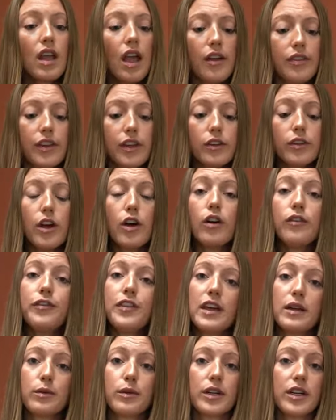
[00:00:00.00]
They'll know if
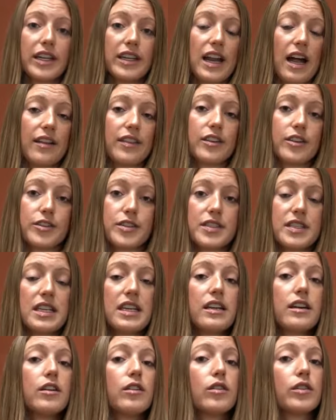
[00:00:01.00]
they wrote it out their
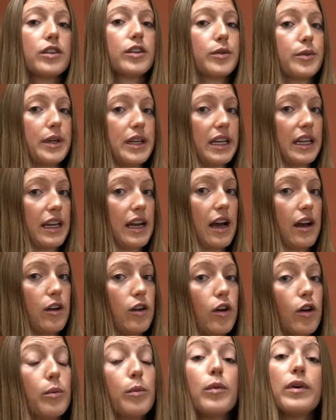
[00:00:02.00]
seat or they're reading it at
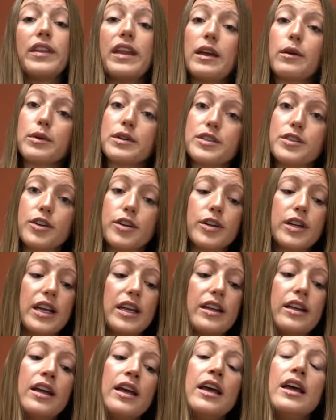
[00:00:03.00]
home. When they return
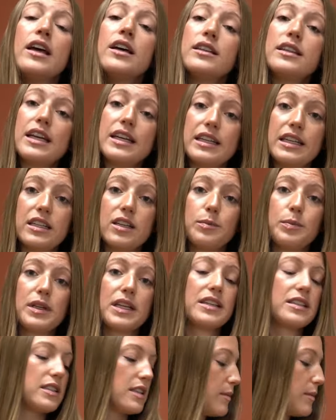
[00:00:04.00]
it, they need to place